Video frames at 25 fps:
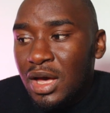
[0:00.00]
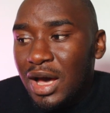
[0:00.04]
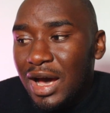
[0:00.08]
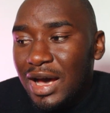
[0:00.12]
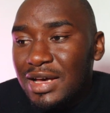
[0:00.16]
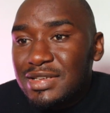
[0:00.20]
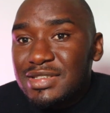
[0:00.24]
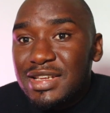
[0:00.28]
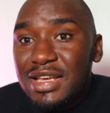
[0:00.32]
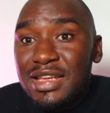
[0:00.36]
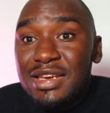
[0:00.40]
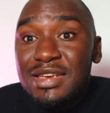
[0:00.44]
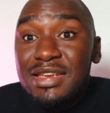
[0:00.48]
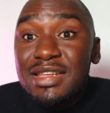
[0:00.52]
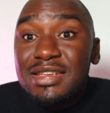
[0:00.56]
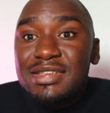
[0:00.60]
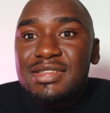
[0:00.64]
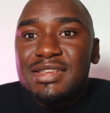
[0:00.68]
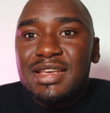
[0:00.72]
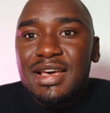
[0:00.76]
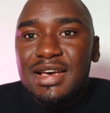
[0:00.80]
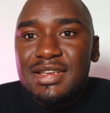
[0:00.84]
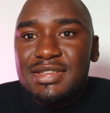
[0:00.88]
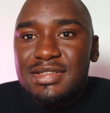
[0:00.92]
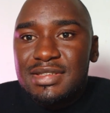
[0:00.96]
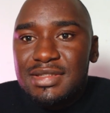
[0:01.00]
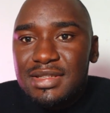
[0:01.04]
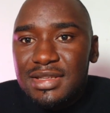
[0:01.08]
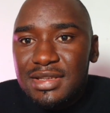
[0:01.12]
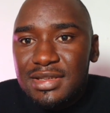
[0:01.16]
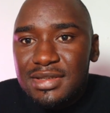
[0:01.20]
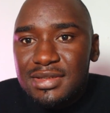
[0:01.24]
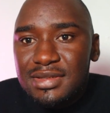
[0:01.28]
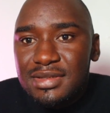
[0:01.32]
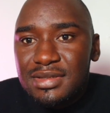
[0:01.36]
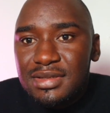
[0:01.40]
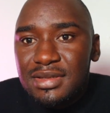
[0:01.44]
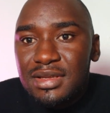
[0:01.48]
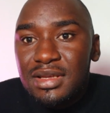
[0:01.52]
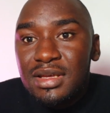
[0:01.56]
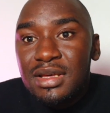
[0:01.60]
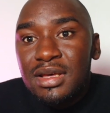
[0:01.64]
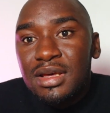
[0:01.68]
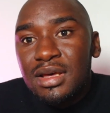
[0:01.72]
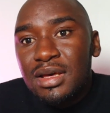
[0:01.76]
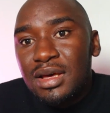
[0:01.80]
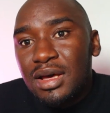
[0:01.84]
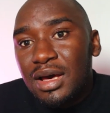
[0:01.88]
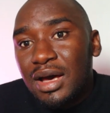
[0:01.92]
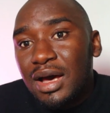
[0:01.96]
As I discuss this
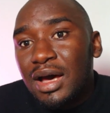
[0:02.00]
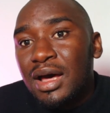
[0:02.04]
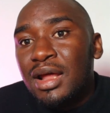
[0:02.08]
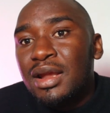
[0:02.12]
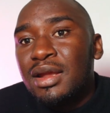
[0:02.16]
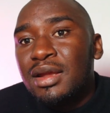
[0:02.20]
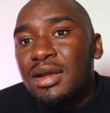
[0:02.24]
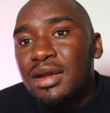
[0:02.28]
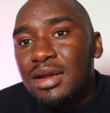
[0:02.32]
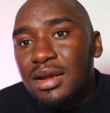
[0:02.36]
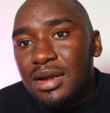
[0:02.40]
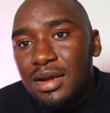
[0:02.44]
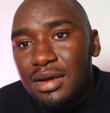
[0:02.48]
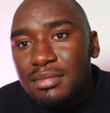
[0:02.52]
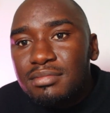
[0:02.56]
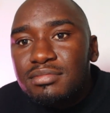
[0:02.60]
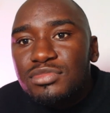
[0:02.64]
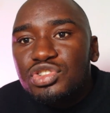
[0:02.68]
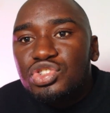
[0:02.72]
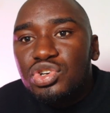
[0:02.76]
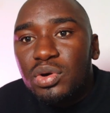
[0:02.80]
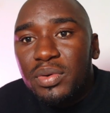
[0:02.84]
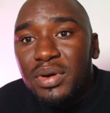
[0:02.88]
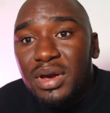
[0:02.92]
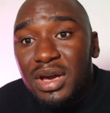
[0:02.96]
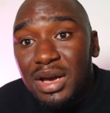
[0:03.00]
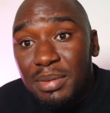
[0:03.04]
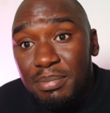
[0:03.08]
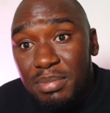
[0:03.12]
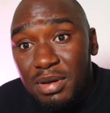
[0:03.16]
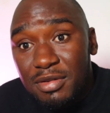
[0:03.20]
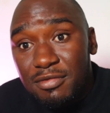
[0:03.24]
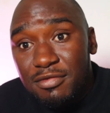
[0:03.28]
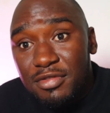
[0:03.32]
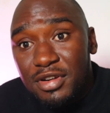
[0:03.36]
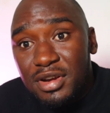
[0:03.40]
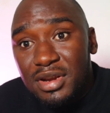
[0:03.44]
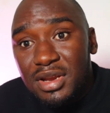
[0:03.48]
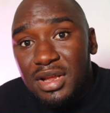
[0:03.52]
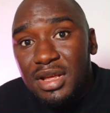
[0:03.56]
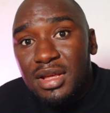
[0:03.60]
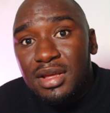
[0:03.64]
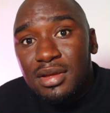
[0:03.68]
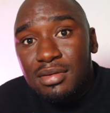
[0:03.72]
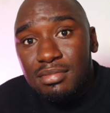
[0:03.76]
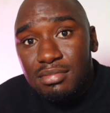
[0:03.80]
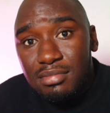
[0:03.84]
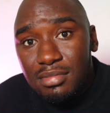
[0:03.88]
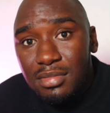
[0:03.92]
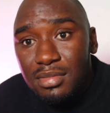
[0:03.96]
and showing up every
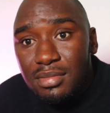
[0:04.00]
day